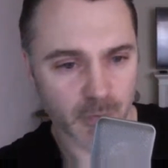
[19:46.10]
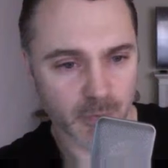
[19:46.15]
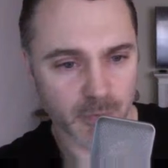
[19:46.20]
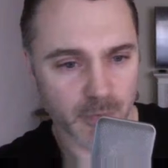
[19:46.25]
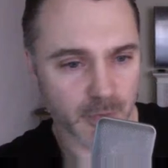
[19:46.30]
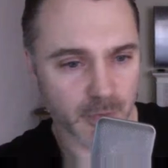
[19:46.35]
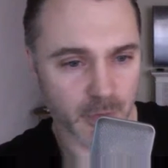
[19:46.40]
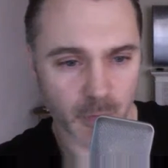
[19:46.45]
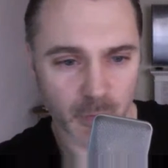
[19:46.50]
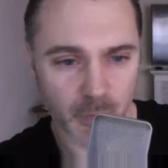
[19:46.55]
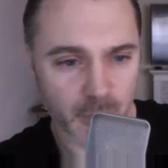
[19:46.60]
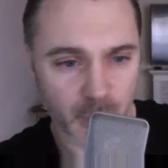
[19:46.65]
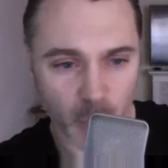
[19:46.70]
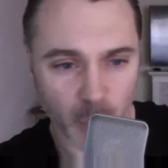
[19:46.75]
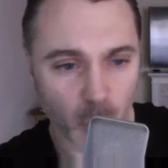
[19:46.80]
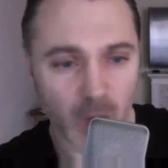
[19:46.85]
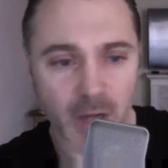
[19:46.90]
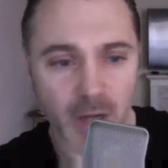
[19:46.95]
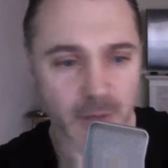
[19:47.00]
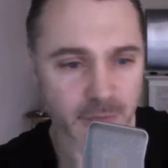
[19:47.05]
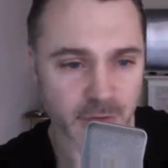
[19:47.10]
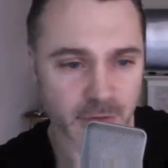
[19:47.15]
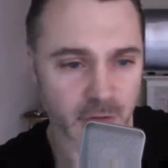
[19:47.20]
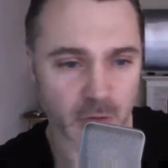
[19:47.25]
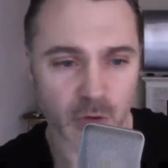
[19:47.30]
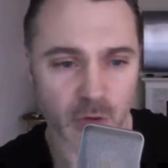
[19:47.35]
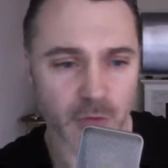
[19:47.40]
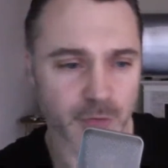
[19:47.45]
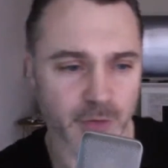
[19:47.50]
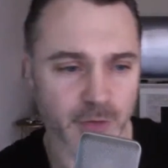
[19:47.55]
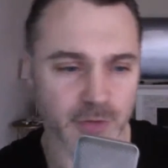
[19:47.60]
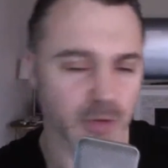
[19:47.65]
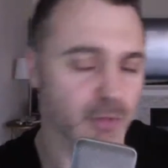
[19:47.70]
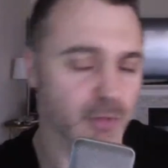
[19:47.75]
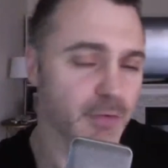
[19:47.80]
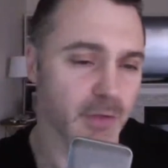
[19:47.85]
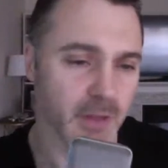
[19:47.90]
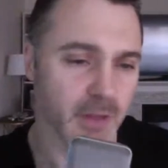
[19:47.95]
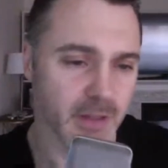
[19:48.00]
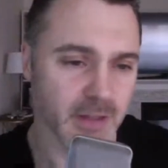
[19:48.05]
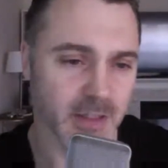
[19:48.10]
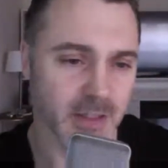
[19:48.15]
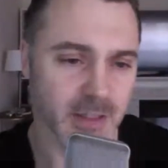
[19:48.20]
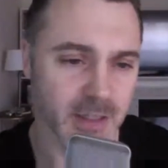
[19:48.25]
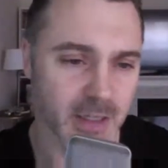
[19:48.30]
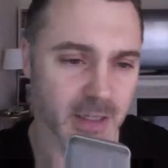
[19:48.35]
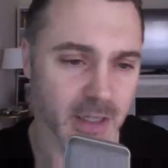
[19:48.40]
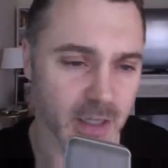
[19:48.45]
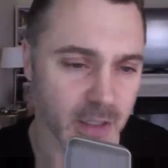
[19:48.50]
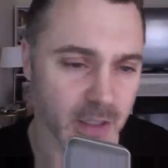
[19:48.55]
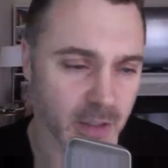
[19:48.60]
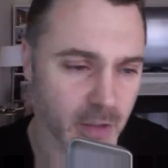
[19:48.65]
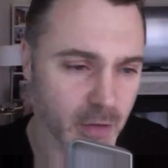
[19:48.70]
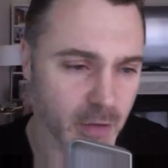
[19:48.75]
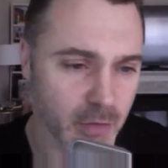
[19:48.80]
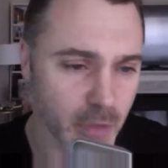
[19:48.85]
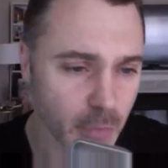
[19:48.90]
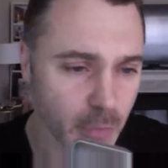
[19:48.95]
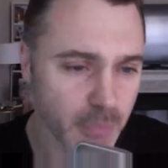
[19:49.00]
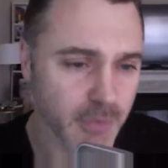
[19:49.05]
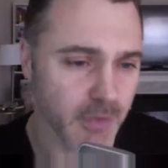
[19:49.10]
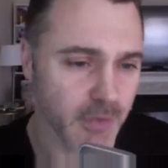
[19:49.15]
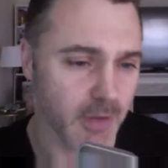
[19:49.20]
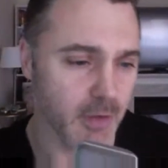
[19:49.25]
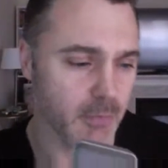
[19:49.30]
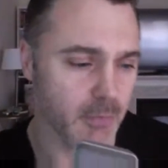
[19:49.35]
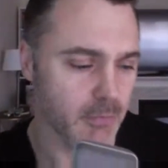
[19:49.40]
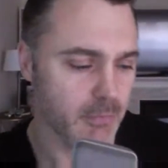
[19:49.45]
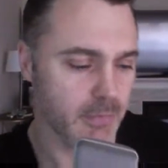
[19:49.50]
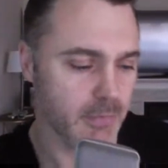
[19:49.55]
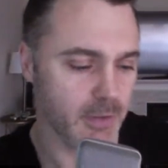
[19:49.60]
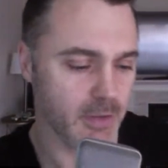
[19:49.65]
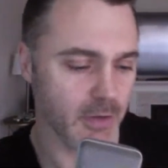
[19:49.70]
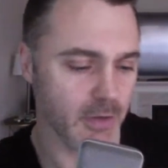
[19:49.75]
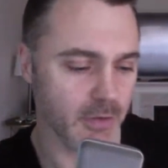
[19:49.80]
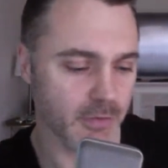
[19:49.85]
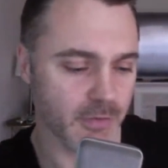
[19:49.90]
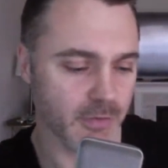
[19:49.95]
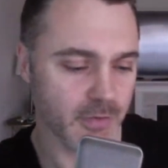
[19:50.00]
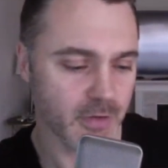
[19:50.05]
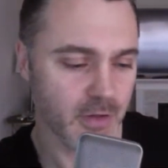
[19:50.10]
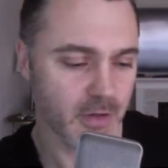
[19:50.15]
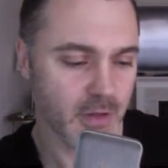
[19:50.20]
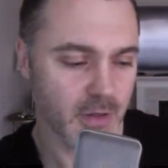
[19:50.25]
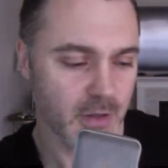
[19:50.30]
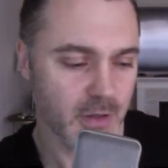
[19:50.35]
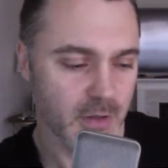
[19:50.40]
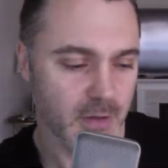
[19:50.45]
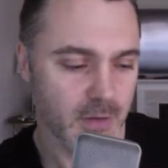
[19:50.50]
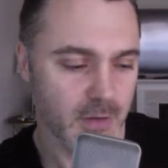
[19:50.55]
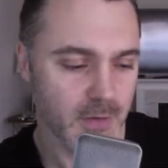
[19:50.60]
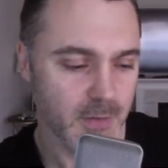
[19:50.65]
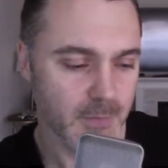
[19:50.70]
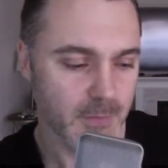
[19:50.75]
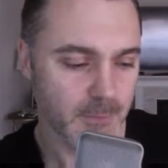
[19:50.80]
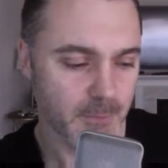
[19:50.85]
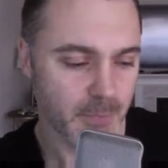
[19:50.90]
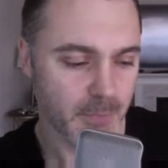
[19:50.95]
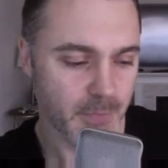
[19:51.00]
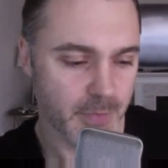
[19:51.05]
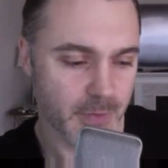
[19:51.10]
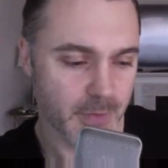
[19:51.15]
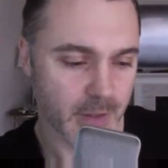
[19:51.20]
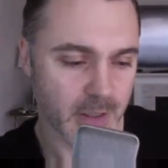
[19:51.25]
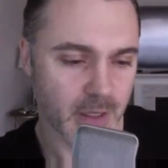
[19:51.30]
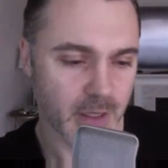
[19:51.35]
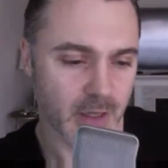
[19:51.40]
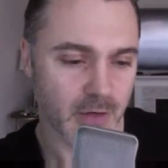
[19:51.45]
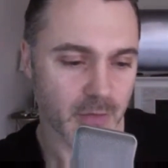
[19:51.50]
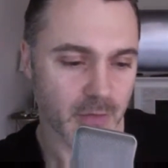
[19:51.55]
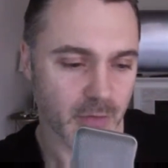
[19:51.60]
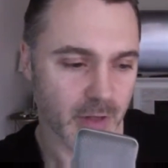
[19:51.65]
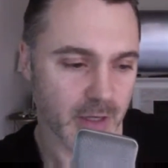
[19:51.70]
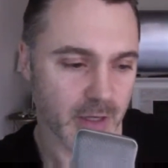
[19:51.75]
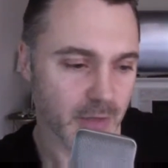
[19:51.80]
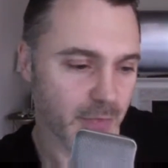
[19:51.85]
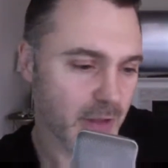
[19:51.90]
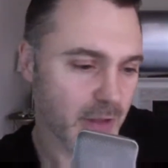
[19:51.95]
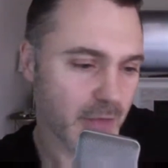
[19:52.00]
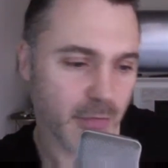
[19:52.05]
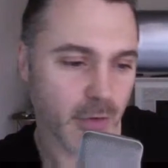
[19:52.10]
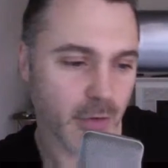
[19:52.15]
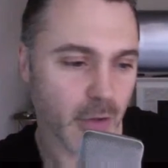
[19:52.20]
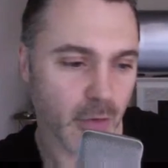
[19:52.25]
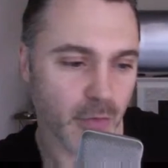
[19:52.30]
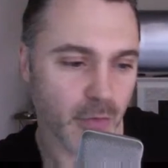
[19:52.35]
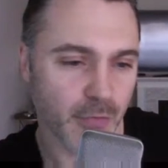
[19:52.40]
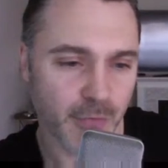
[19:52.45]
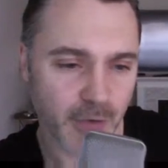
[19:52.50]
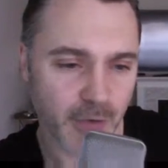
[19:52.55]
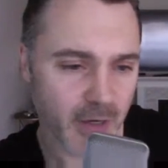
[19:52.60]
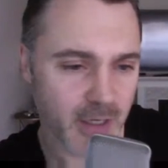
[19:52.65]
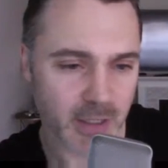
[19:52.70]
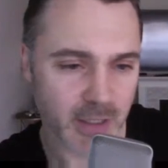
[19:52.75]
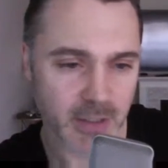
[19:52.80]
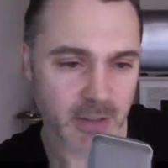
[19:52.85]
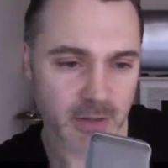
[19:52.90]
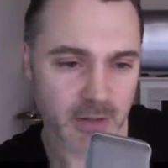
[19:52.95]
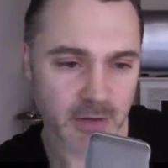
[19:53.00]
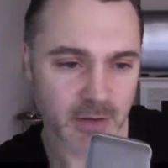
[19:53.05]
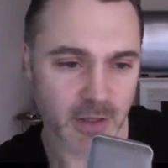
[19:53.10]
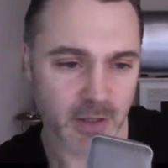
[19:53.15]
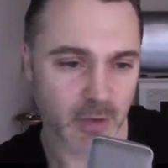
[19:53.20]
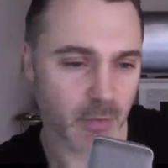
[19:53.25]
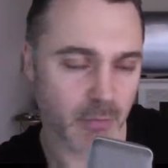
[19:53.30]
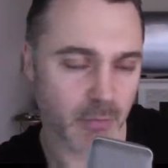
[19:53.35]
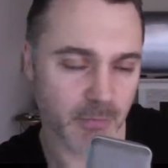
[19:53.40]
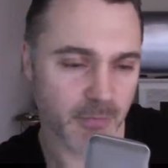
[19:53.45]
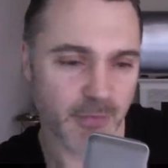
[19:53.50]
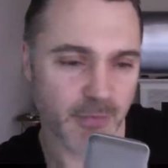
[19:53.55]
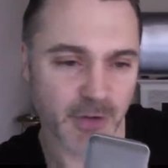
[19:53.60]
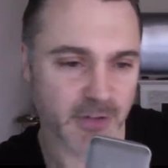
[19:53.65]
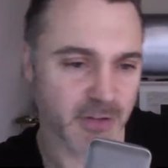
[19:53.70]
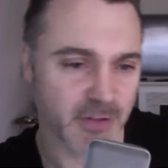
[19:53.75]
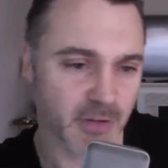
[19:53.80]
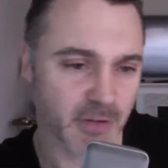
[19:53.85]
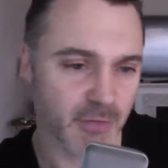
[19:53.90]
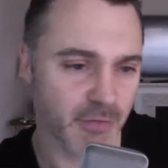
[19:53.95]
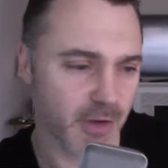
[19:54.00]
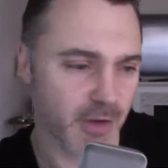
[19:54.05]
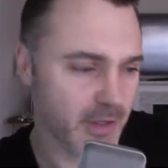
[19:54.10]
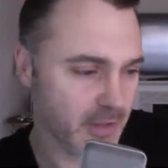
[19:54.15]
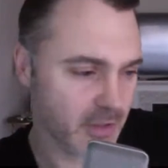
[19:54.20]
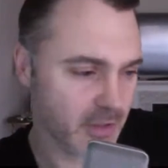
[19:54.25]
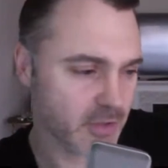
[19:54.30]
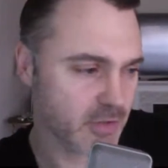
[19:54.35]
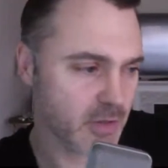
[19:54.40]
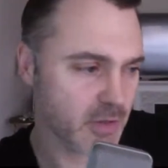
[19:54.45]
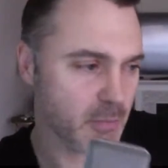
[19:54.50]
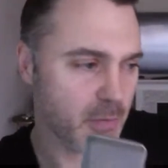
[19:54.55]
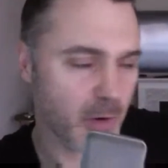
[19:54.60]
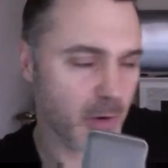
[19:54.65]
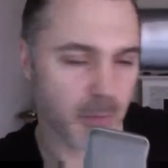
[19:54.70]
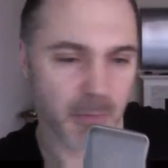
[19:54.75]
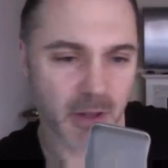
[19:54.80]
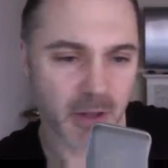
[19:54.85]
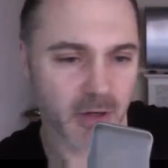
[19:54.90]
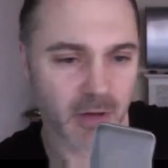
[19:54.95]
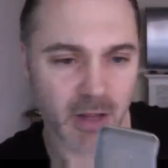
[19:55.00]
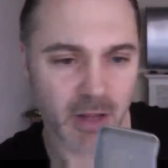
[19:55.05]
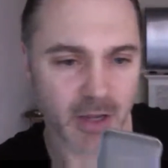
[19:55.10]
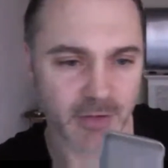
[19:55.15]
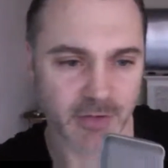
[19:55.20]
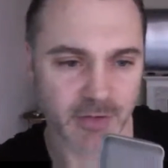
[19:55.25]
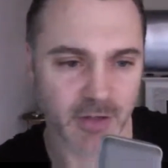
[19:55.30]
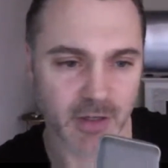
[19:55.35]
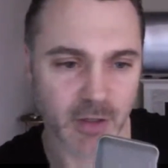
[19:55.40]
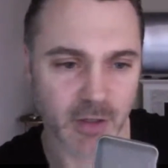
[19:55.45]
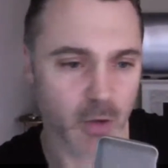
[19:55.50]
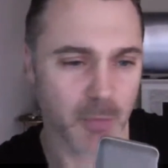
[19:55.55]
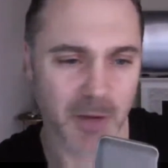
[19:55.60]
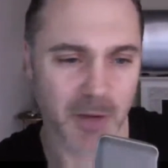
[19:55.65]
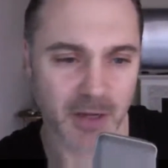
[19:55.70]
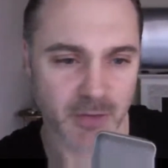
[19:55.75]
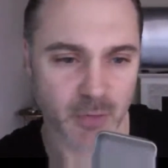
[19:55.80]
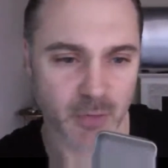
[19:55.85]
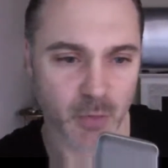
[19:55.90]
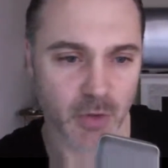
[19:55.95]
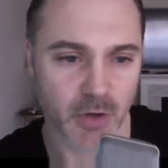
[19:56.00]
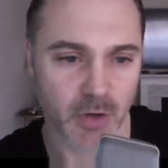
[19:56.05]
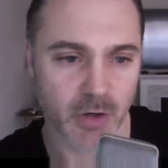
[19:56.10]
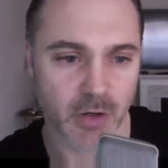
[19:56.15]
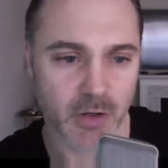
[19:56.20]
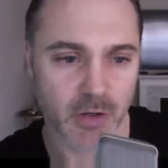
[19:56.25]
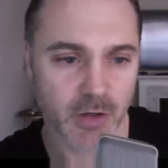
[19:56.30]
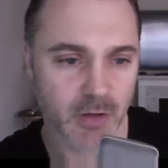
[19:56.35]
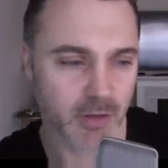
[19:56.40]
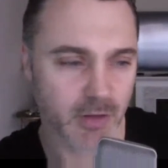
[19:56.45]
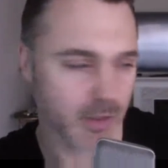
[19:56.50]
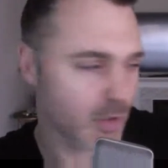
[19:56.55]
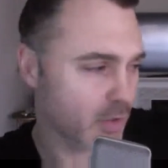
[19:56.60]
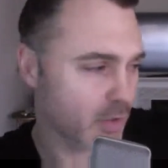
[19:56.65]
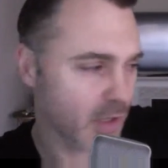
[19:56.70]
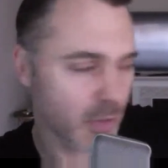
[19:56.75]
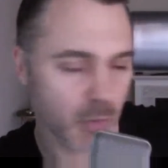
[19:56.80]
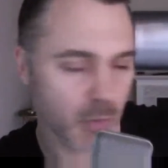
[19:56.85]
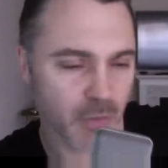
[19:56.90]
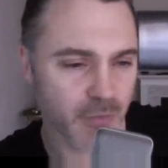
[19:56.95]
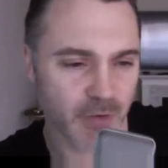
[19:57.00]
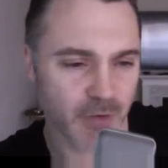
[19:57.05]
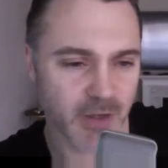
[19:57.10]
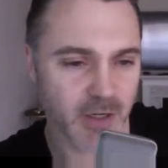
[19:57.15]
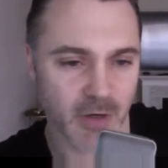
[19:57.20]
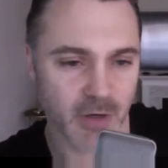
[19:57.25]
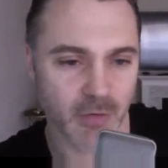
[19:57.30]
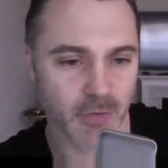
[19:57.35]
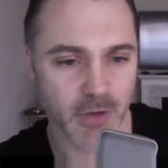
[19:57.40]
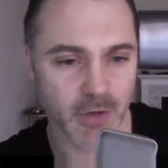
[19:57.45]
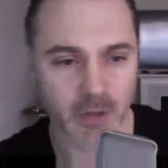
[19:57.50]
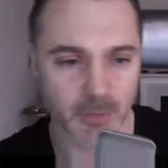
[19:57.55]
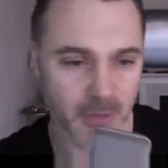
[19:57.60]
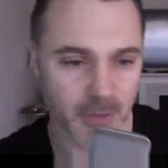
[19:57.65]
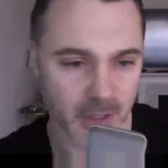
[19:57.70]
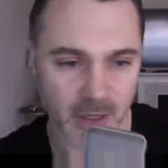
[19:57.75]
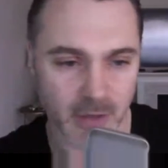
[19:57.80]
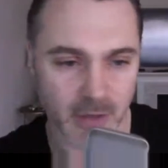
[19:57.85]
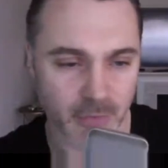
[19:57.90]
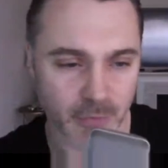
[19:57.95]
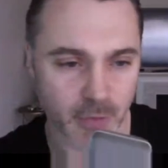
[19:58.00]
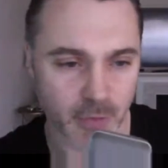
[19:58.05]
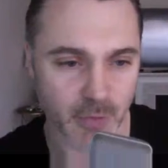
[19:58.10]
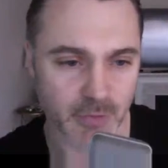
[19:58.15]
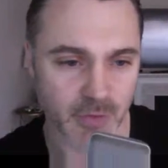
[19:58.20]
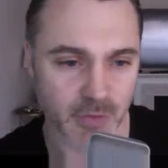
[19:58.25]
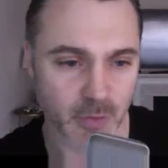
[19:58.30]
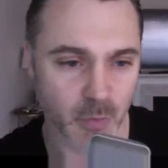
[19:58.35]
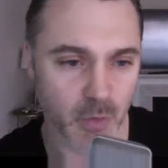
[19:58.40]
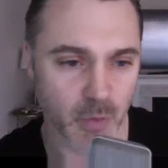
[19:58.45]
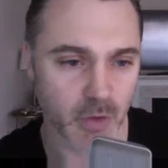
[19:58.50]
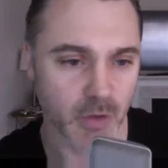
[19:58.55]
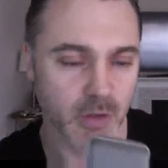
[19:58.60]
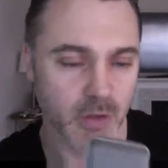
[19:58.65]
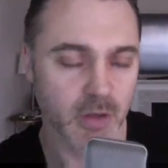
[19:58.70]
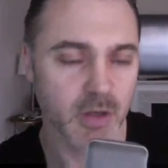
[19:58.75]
their wives and girlfriends don't feel like they can get close to them because they kind of like if they have a little fight, they don't fix the fight. They just compartmentalize it and go back to work. Like, okay, we're fighting over here, but I got to focus on work.